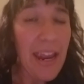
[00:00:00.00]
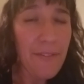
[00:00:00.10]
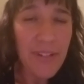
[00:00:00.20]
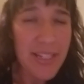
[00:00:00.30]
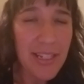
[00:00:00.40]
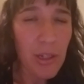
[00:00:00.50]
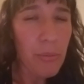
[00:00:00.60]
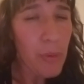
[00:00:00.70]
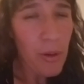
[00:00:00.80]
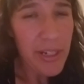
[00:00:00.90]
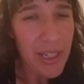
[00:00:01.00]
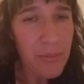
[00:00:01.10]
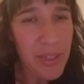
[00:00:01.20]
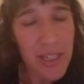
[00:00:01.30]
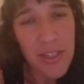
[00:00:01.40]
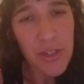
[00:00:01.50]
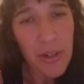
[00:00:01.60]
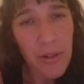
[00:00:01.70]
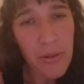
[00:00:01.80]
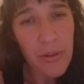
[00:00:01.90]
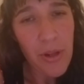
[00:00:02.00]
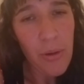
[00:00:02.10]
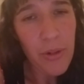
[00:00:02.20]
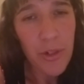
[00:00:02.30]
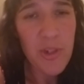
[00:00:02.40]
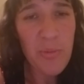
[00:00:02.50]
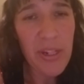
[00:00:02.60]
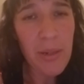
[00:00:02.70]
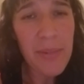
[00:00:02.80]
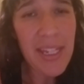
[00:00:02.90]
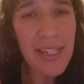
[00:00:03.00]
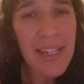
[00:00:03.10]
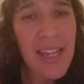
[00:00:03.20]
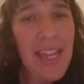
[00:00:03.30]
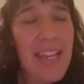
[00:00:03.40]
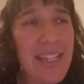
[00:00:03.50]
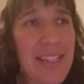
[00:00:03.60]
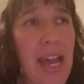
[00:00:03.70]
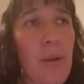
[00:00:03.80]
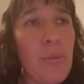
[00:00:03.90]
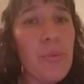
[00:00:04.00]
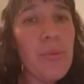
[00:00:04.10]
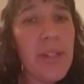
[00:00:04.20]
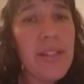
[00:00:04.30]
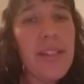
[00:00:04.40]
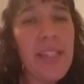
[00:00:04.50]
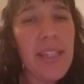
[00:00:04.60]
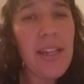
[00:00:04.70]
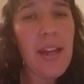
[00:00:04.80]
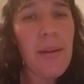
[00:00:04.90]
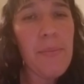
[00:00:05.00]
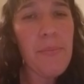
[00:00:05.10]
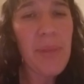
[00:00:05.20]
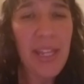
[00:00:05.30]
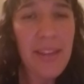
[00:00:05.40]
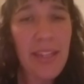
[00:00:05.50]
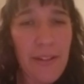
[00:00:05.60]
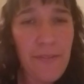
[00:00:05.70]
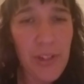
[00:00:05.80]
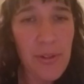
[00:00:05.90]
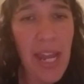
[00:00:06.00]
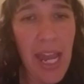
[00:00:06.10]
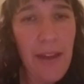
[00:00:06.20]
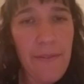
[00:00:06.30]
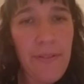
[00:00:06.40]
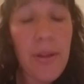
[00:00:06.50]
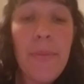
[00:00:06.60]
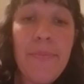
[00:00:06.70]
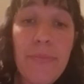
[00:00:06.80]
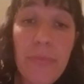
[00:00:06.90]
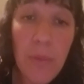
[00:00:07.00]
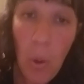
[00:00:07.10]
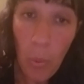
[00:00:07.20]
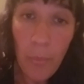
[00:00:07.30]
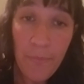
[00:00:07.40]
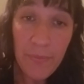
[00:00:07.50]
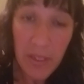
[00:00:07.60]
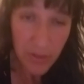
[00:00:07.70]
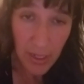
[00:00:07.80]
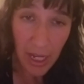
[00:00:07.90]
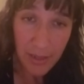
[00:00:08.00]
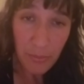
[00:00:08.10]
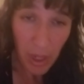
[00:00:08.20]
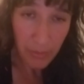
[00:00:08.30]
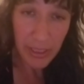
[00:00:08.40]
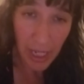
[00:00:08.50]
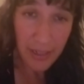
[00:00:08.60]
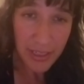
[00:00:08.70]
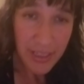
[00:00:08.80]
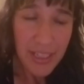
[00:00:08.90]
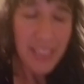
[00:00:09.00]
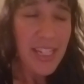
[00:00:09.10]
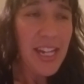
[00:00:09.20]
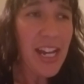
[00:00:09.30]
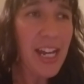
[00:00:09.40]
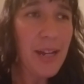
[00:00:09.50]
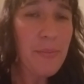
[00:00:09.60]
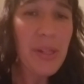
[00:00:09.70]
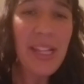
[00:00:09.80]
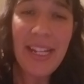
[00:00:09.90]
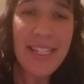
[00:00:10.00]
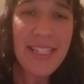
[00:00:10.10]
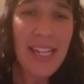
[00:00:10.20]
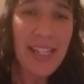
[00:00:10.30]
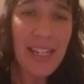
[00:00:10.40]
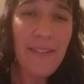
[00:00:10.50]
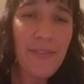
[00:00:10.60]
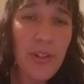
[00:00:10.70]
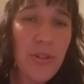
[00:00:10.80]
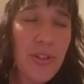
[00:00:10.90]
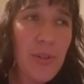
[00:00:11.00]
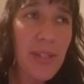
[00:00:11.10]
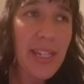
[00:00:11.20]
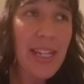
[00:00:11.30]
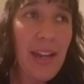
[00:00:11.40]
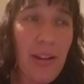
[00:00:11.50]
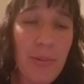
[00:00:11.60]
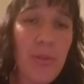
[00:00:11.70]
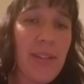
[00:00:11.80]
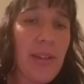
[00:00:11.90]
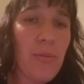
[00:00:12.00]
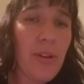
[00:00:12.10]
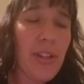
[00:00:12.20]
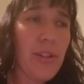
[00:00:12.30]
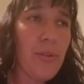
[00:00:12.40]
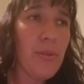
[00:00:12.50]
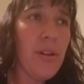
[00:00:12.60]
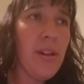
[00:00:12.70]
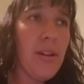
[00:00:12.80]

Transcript: every single morning because your coworkers bring them in, is that really a big thing for you to have? No, it's not. Probably not. But like I said, if you're doing it how I'm doing it, where you